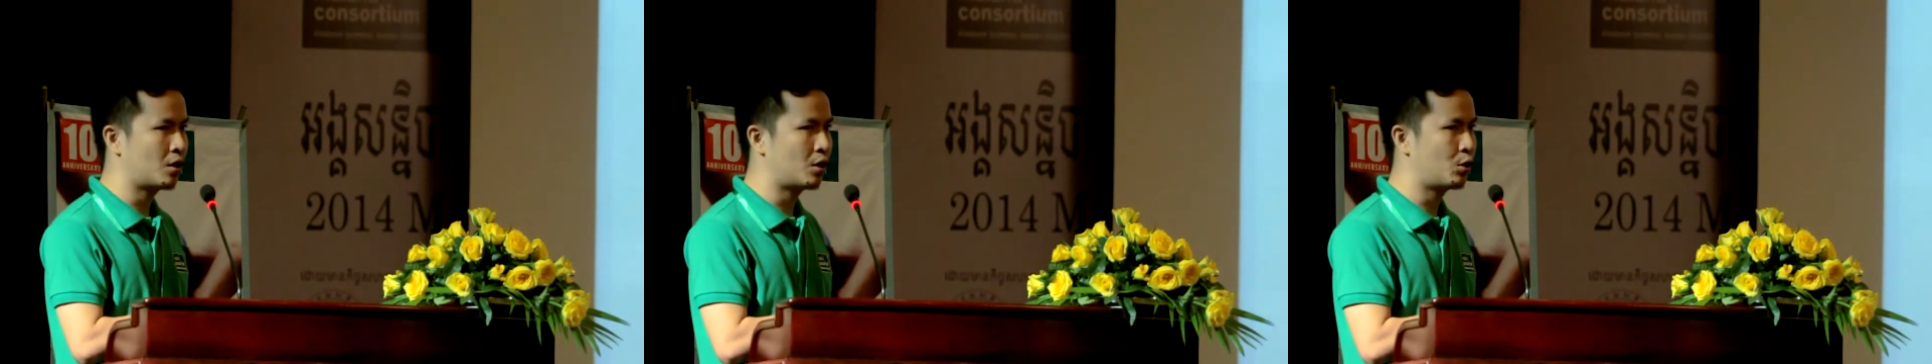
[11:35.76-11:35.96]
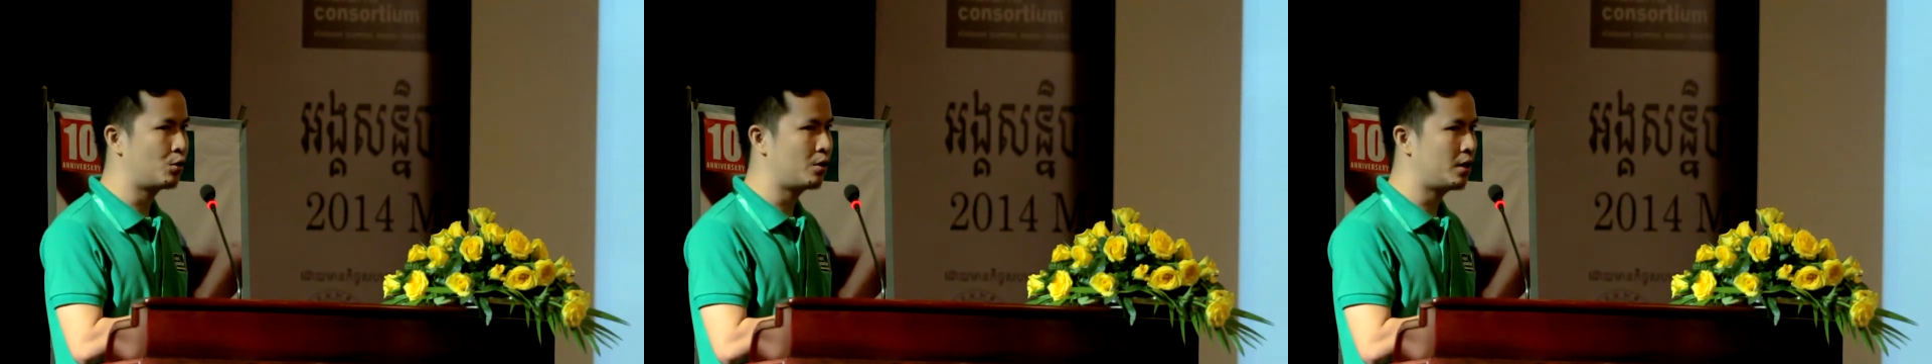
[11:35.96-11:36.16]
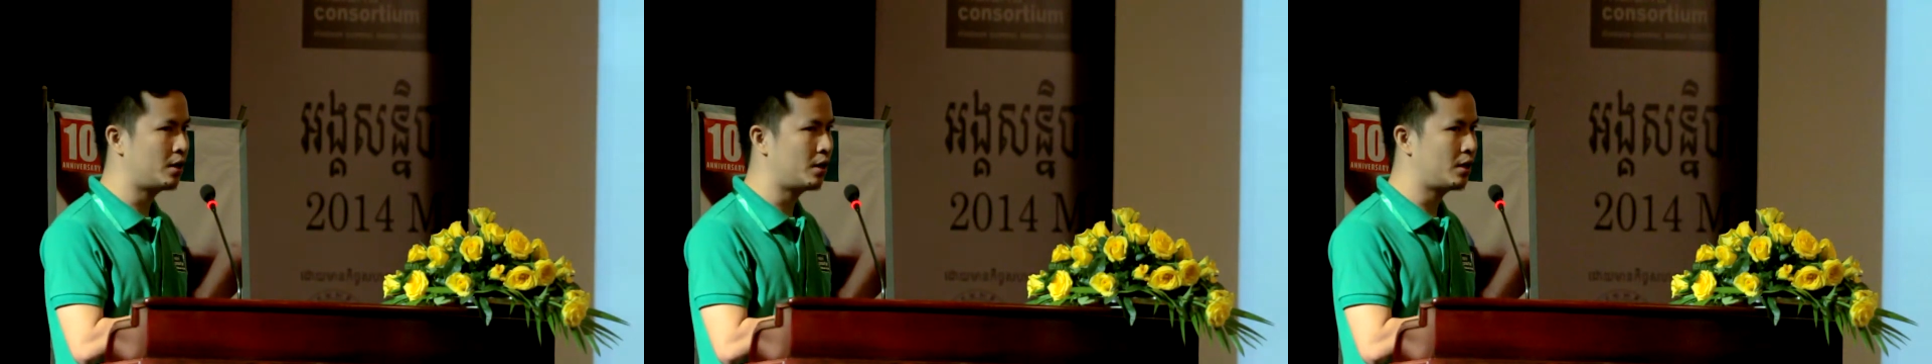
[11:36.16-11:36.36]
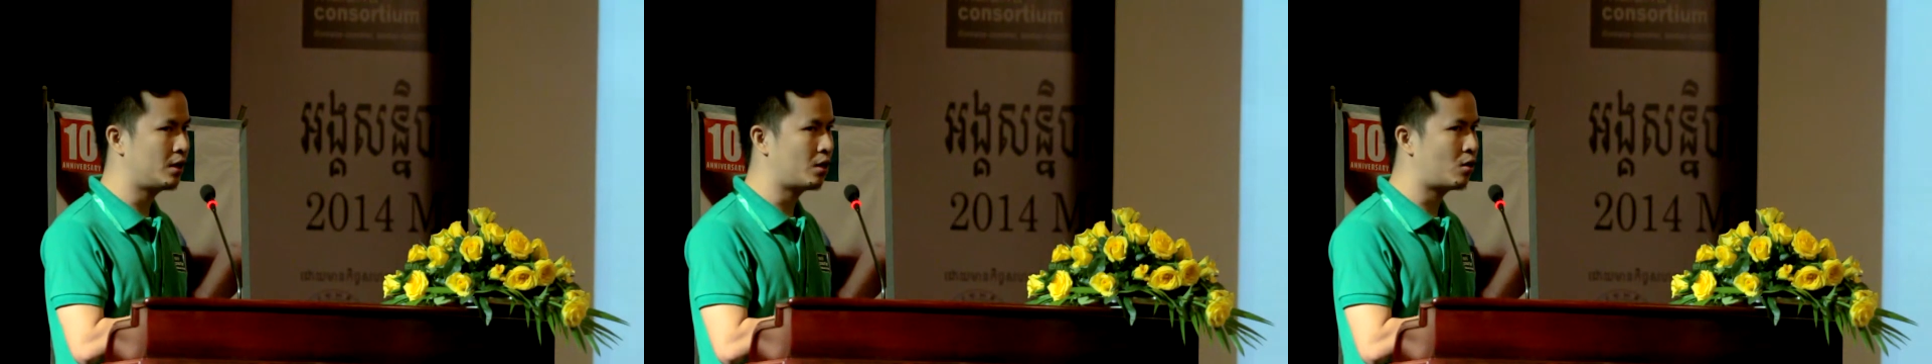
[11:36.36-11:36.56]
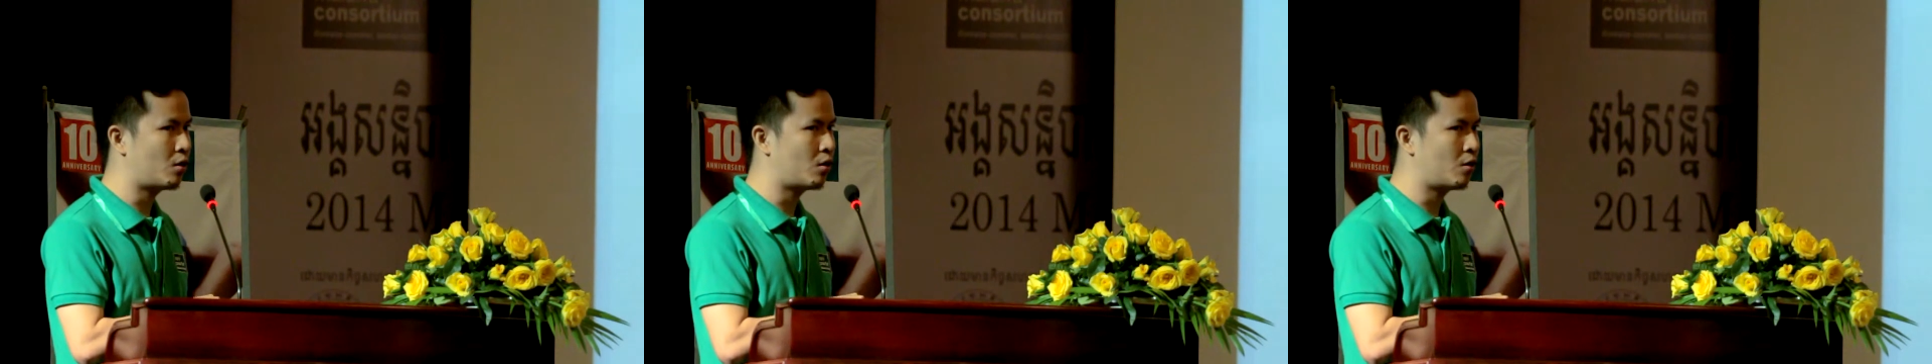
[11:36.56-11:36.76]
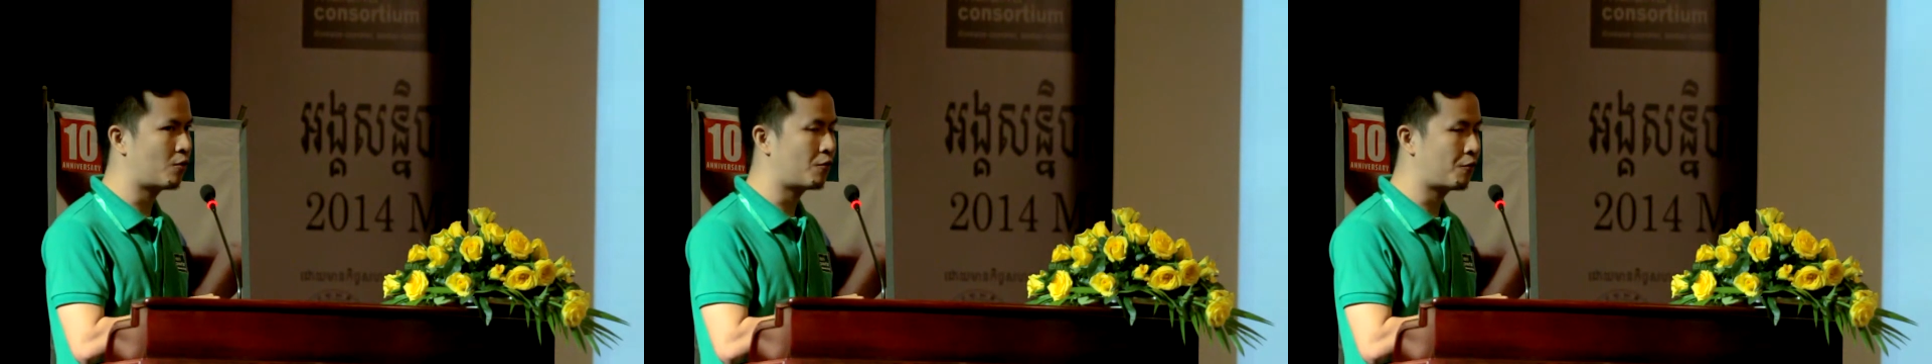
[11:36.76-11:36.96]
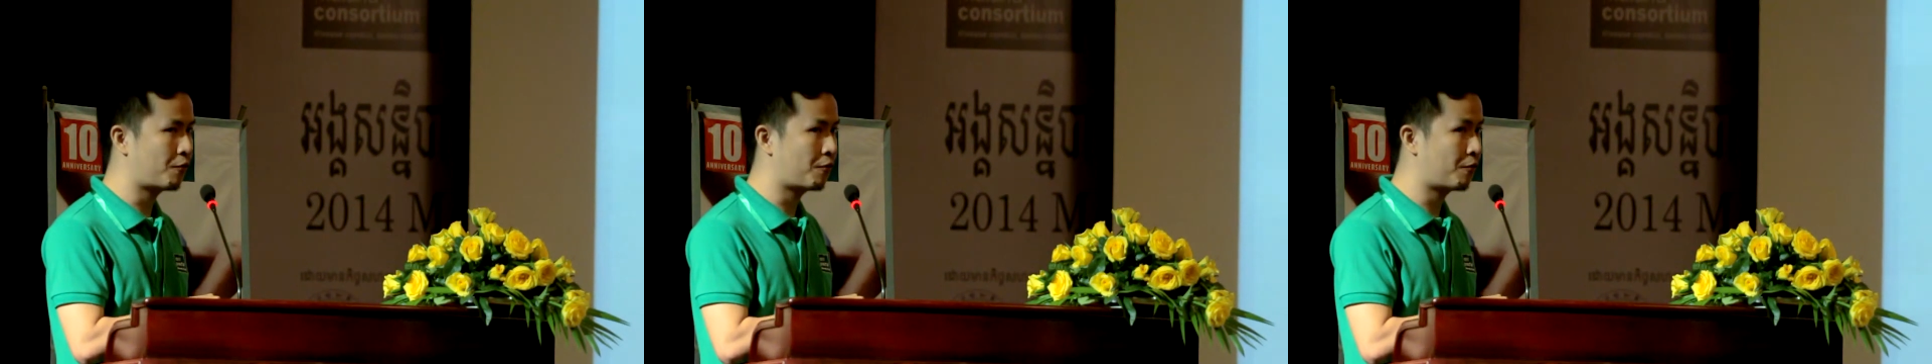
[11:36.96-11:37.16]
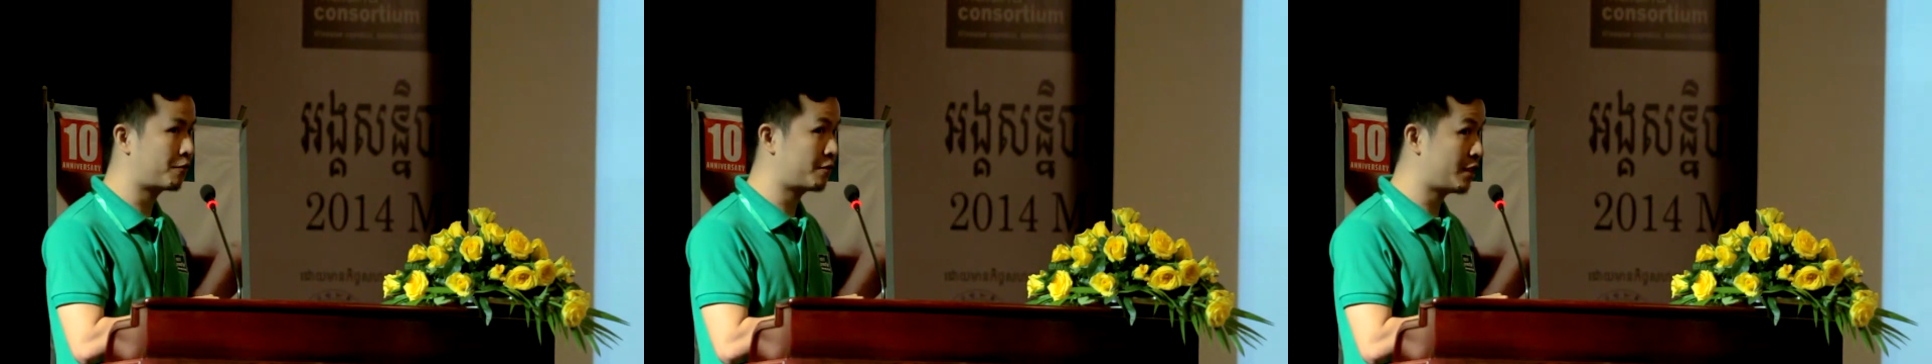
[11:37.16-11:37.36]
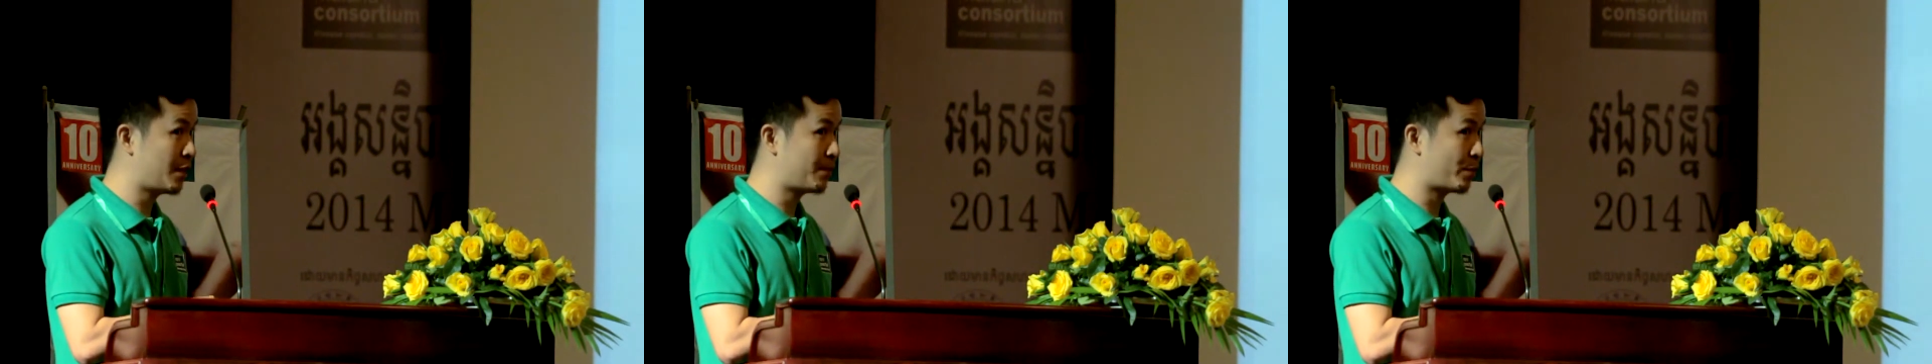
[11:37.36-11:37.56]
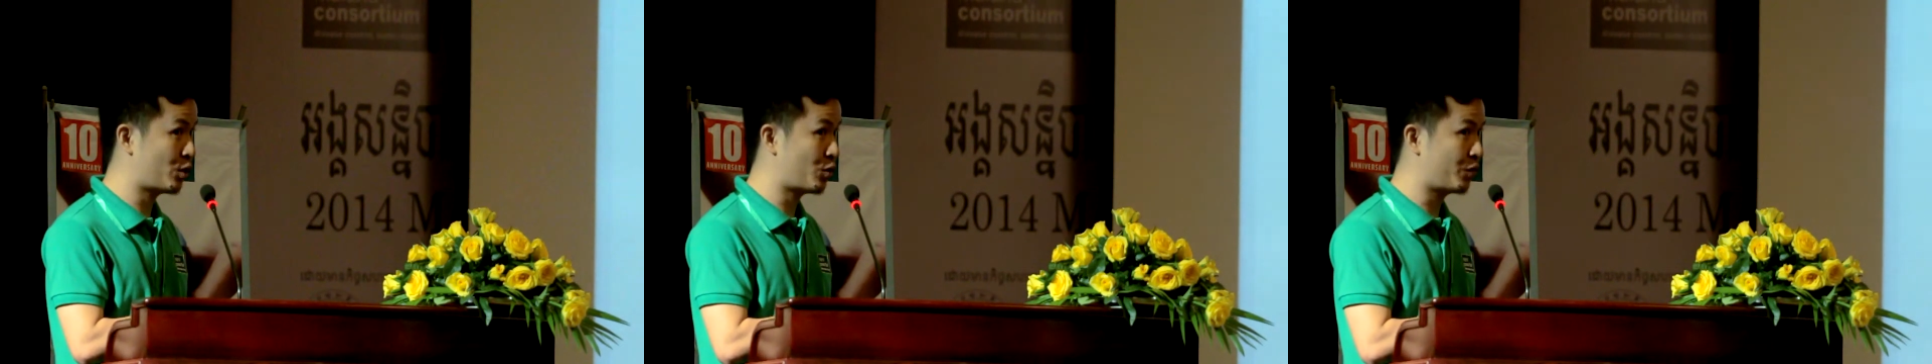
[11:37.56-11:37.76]
Only 3
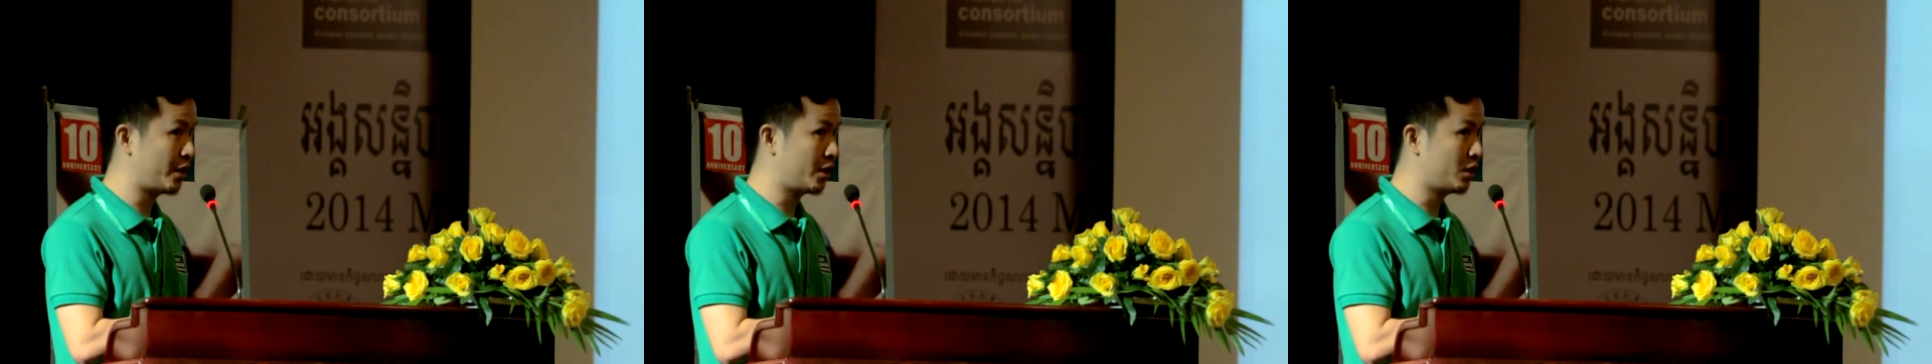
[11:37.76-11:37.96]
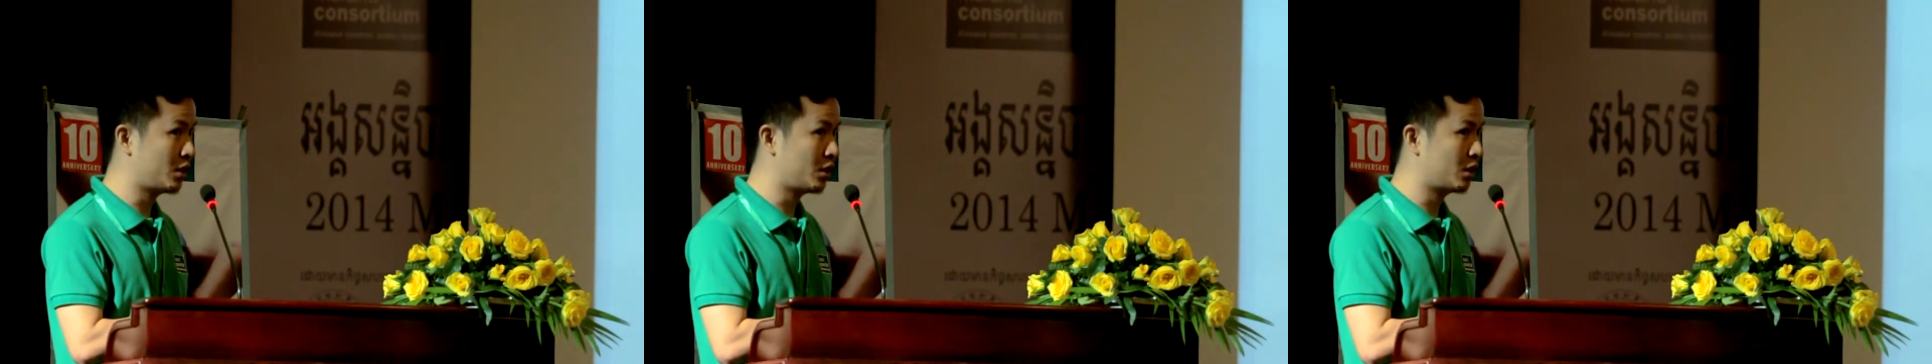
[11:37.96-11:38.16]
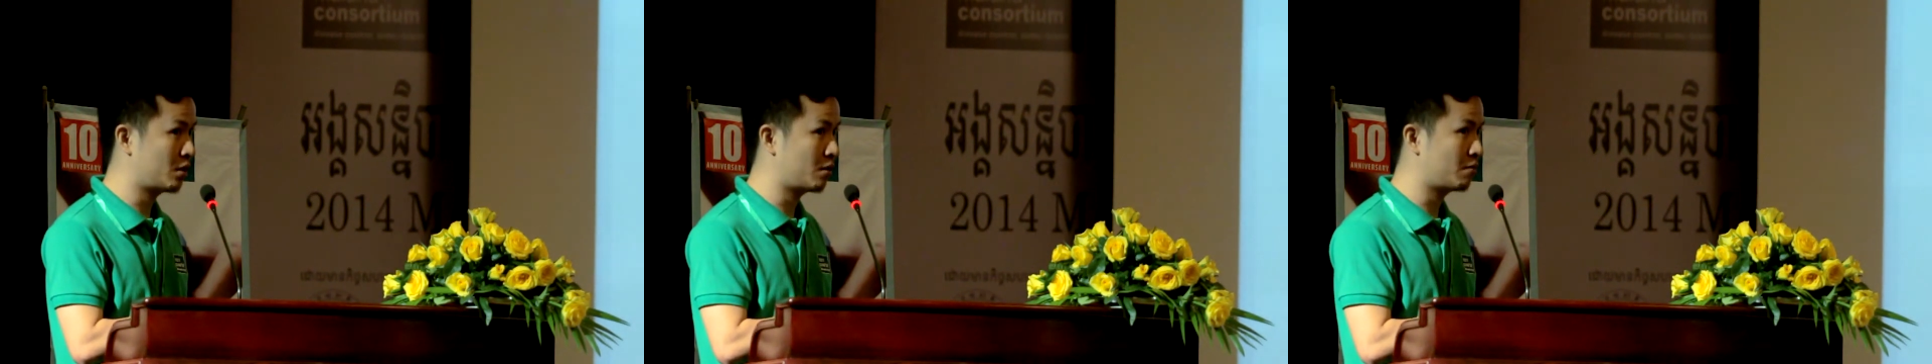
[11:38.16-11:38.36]
provinces,